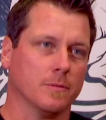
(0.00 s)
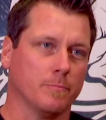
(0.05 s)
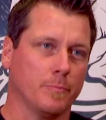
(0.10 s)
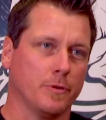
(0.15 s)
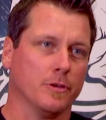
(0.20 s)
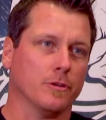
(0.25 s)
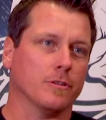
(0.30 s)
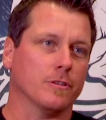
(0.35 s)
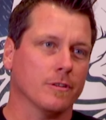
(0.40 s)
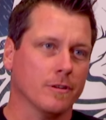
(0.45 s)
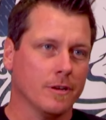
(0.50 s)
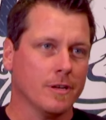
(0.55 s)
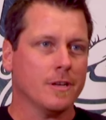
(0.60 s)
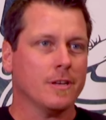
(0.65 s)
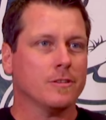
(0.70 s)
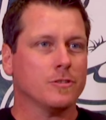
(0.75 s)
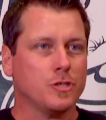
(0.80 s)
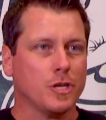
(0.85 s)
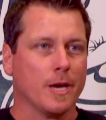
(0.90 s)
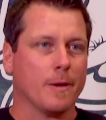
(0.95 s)
pure
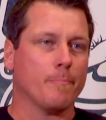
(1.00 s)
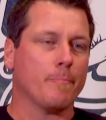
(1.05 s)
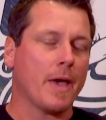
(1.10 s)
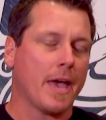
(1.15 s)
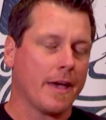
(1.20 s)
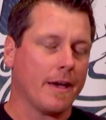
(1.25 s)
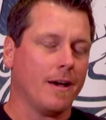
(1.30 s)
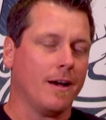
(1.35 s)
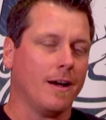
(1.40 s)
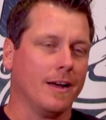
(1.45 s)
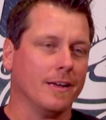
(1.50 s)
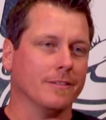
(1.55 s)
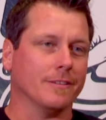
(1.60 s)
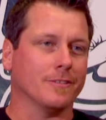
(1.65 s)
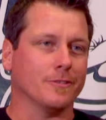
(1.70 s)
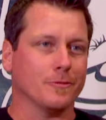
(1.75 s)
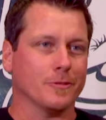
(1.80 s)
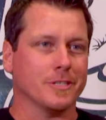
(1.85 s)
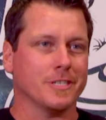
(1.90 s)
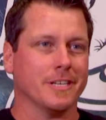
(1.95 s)
Jampea
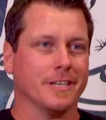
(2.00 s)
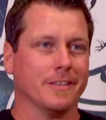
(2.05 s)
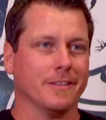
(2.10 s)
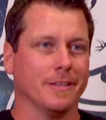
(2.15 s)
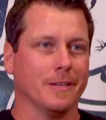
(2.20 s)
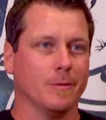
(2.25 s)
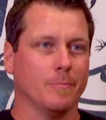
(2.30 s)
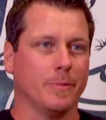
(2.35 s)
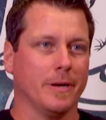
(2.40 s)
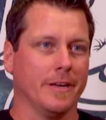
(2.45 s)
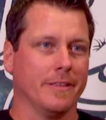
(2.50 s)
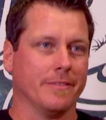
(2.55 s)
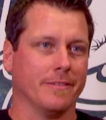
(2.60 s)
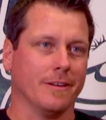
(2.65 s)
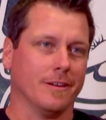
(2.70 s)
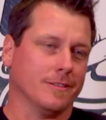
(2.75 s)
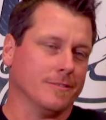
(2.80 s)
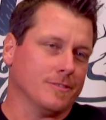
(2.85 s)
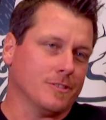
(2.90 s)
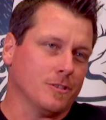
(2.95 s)
Island reticulated
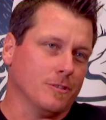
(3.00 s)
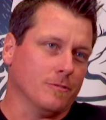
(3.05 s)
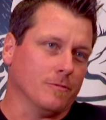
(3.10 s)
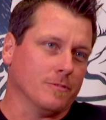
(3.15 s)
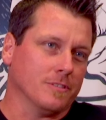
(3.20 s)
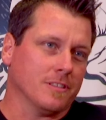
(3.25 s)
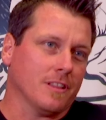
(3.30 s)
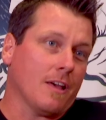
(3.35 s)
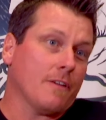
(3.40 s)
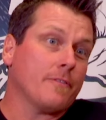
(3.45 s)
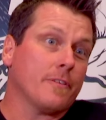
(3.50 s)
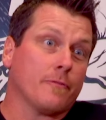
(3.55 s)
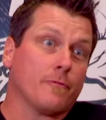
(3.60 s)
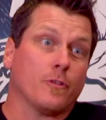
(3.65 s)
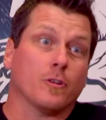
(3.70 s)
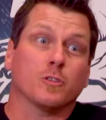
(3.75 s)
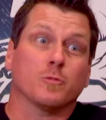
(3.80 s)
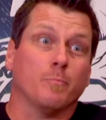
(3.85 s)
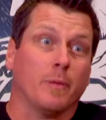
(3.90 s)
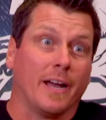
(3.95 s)
python, and so it was love at
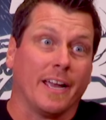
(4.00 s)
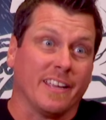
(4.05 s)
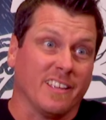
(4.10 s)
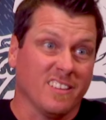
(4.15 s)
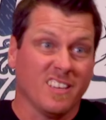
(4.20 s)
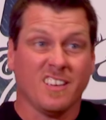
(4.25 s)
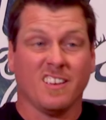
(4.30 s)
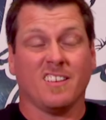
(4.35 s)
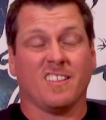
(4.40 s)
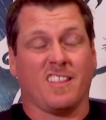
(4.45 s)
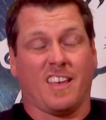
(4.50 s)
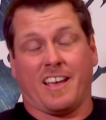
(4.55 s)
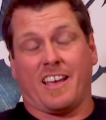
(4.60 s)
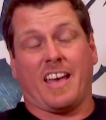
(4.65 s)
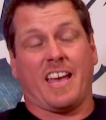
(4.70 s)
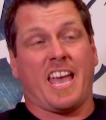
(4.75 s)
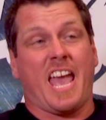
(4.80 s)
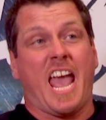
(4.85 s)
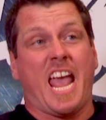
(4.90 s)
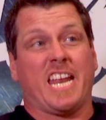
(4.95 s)
first bite. That
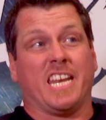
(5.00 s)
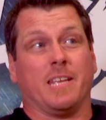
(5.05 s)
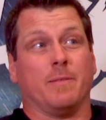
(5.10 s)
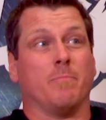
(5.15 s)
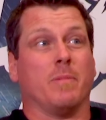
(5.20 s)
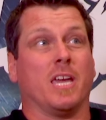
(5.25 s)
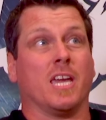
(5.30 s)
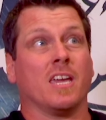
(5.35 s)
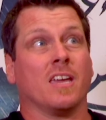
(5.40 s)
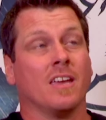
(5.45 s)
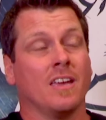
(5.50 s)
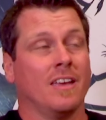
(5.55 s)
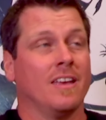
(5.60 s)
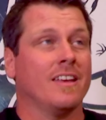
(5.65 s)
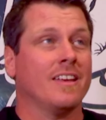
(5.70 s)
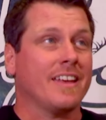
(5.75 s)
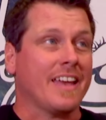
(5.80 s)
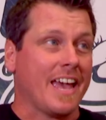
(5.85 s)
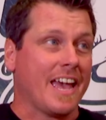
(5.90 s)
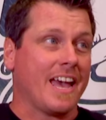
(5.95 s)
guy hated me,
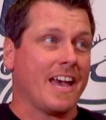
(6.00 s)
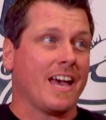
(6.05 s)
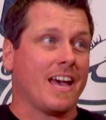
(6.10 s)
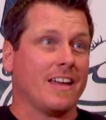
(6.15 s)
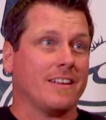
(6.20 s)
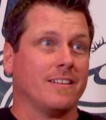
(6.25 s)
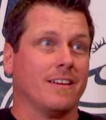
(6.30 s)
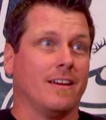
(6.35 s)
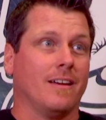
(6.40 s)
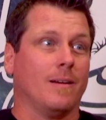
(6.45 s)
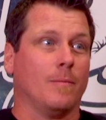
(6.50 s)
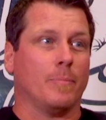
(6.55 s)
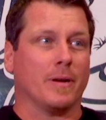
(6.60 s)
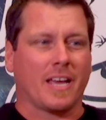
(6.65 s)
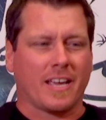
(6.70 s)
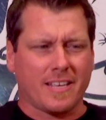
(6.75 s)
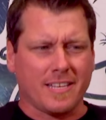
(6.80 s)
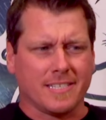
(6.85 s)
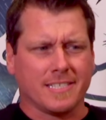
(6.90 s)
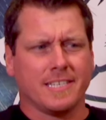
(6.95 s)
and but
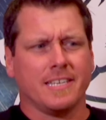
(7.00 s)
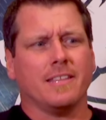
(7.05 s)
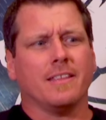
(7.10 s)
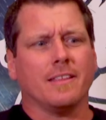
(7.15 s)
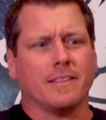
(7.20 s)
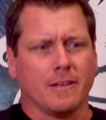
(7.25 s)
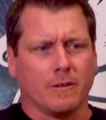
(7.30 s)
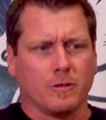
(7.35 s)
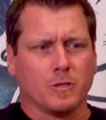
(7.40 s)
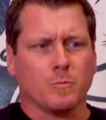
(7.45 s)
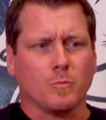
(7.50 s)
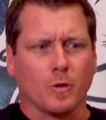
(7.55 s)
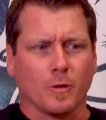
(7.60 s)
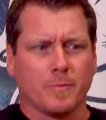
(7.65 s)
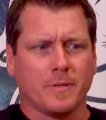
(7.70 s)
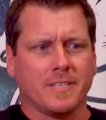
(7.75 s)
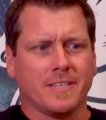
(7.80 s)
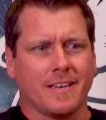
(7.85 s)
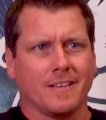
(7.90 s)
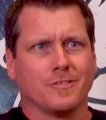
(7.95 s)
I could see that there was more
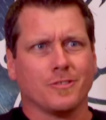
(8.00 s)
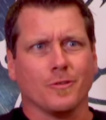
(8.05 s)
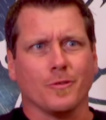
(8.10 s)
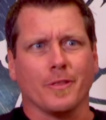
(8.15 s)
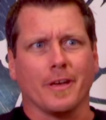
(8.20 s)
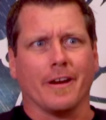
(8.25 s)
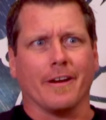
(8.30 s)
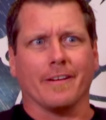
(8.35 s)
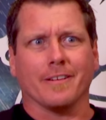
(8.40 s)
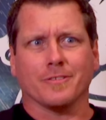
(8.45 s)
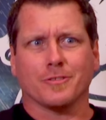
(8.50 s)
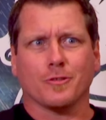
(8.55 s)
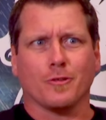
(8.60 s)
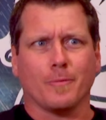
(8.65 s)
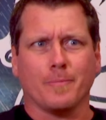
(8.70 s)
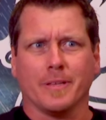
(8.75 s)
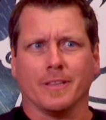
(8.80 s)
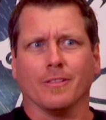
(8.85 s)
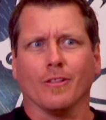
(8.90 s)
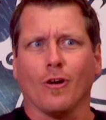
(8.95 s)
potential there, and so
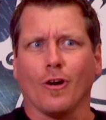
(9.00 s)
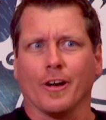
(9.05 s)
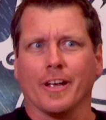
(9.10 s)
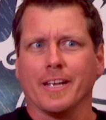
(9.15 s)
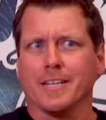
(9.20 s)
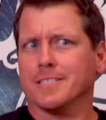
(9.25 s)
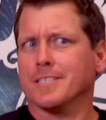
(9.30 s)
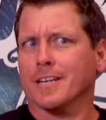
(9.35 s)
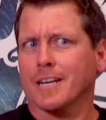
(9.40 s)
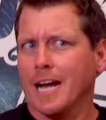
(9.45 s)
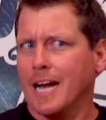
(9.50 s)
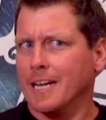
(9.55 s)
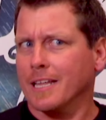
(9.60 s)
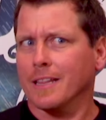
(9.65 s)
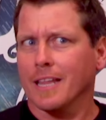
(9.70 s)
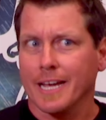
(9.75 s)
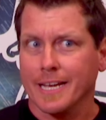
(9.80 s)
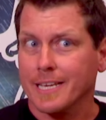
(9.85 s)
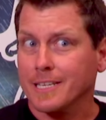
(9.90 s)
I've been longing to kind of like